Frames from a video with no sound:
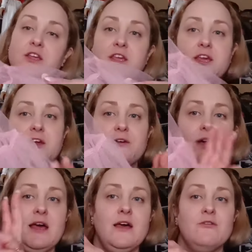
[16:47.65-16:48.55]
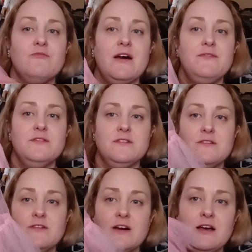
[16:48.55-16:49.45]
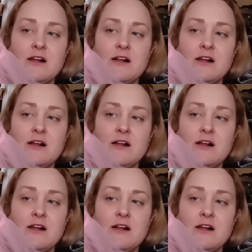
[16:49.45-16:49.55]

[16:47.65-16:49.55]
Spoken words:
cute ruffle.